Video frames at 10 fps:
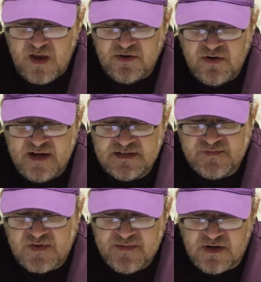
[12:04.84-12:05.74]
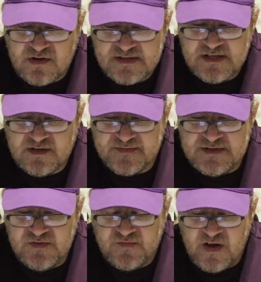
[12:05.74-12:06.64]
created from the crossing of
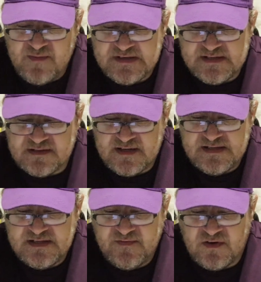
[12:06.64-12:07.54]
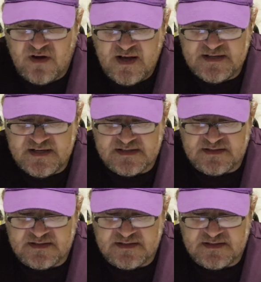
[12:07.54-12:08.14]
two famous and tasty varieties,